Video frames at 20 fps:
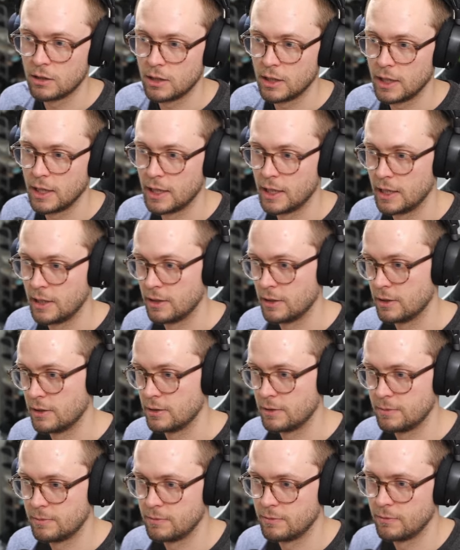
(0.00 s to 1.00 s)
and
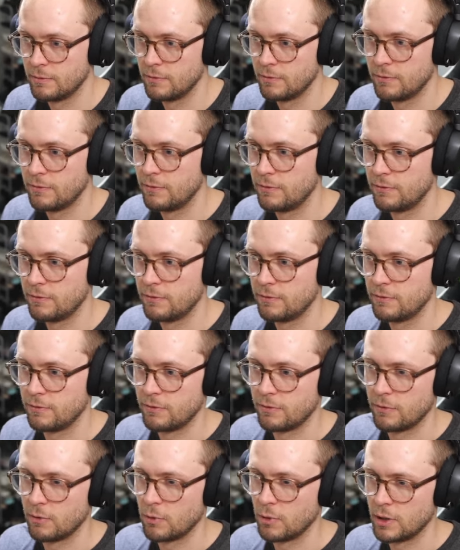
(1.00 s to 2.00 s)

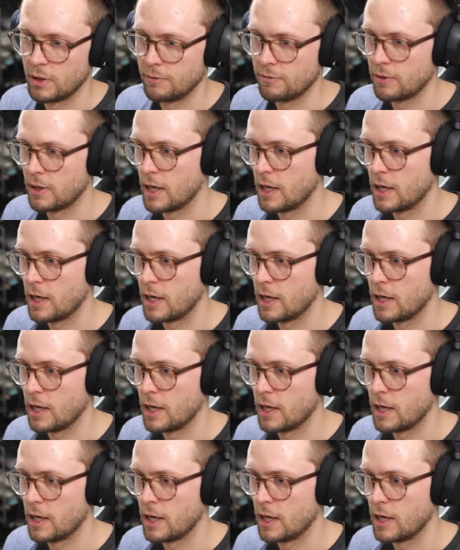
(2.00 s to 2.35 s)
45.